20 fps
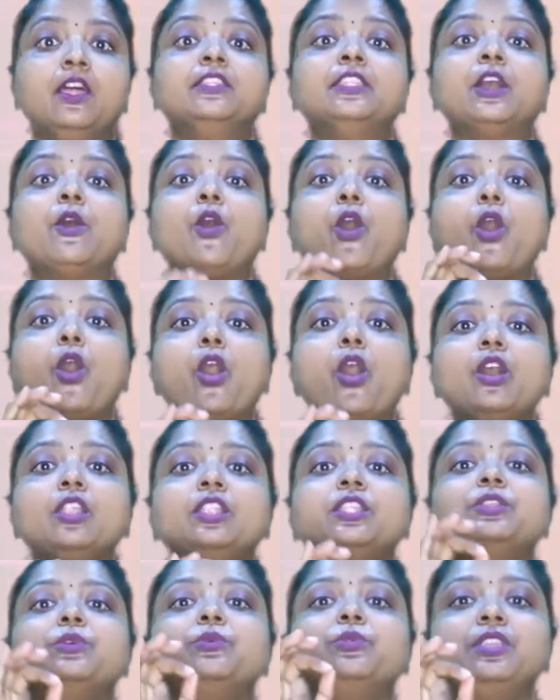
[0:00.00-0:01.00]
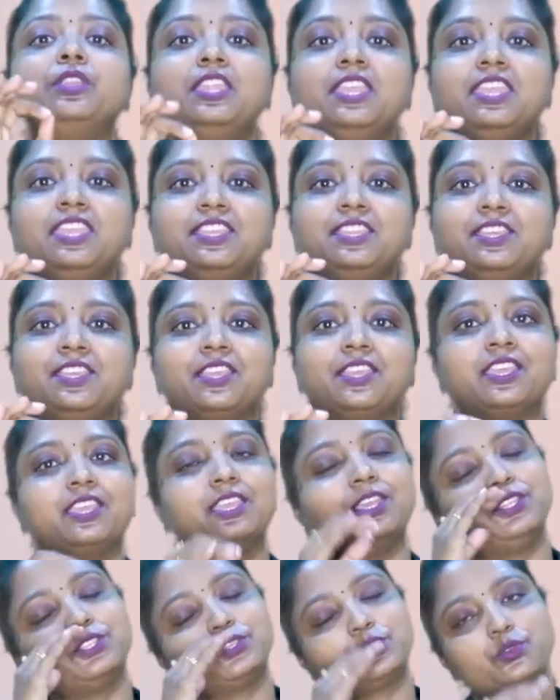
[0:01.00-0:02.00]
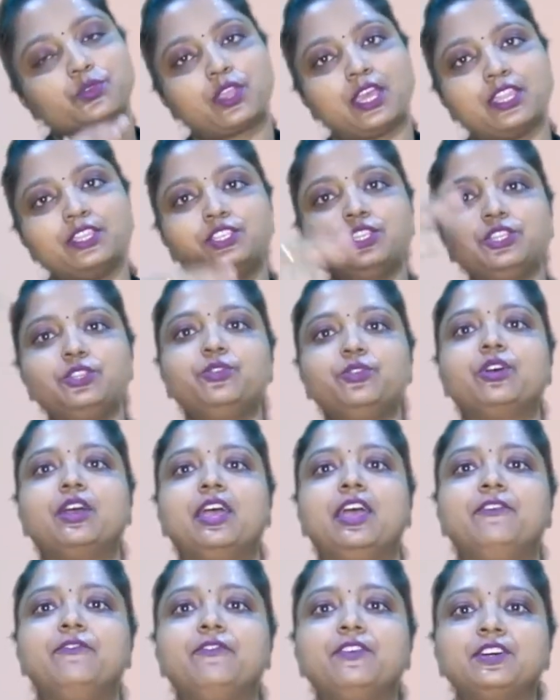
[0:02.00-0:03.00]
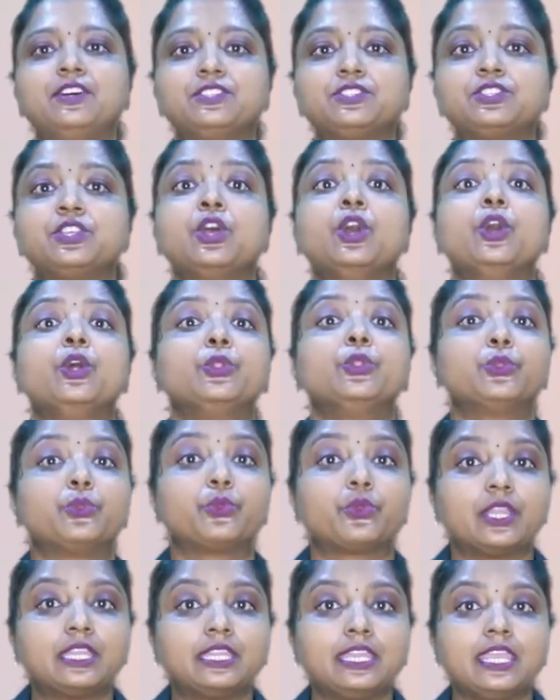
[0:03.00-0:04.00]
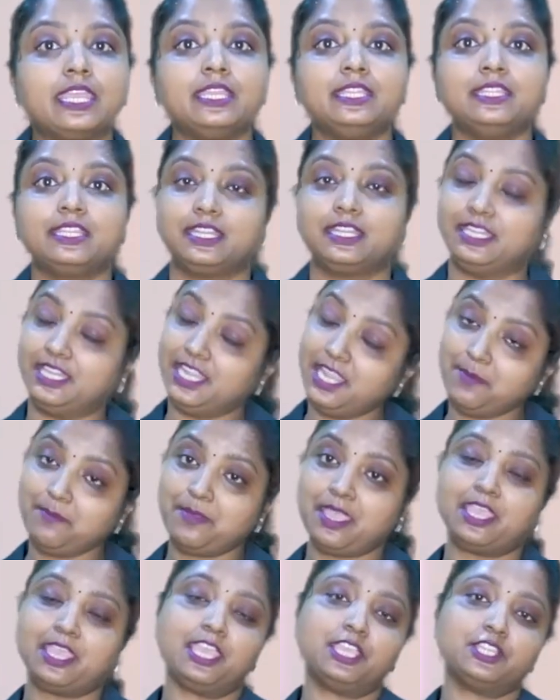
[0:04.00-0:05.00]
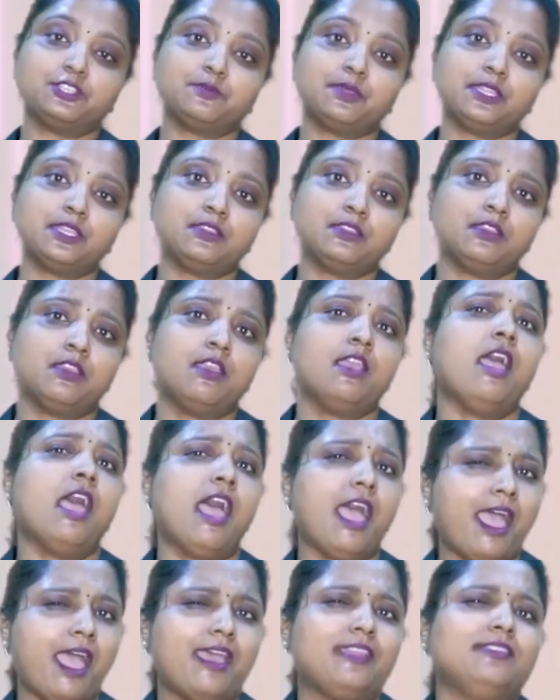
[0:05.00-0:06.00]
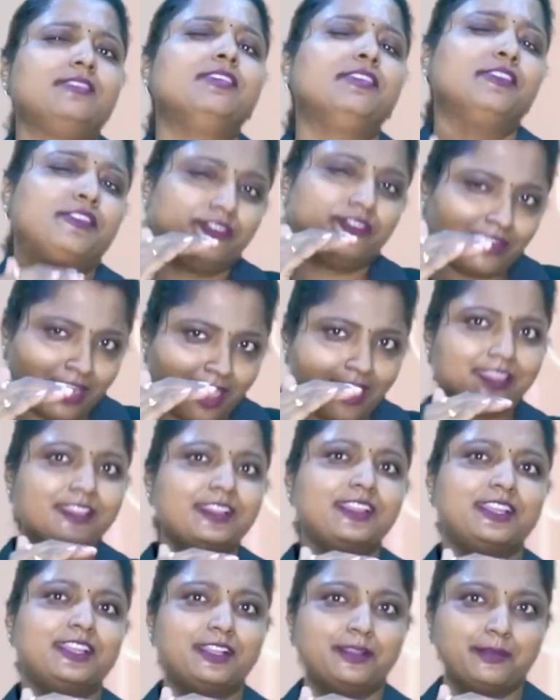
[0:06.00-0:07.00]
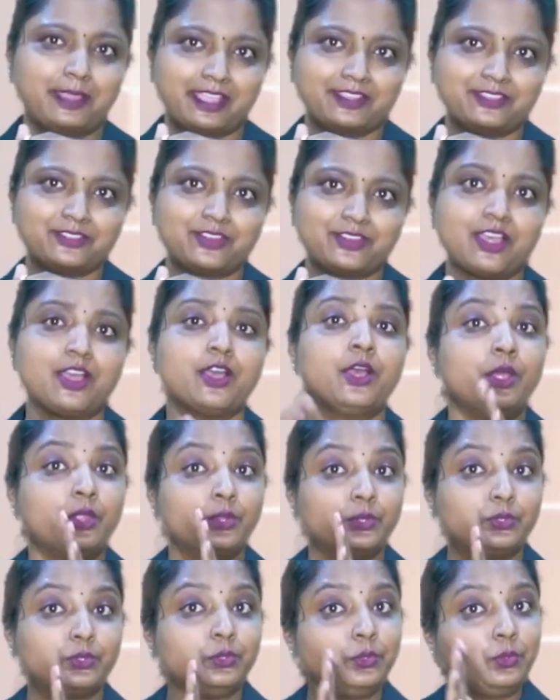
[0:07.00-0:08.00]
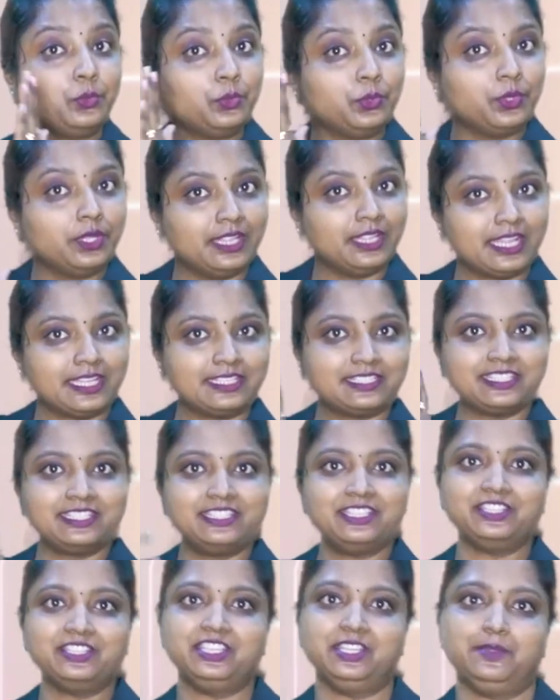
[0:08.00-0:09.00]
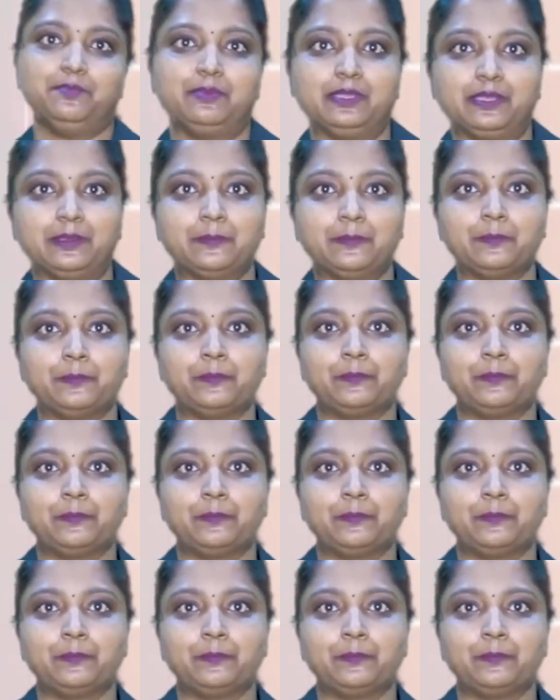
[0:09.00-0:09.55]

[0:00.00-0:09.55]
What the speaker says: Now, all you need is to continue your efforts to retain the team engagement and try a little extra to let it deepen.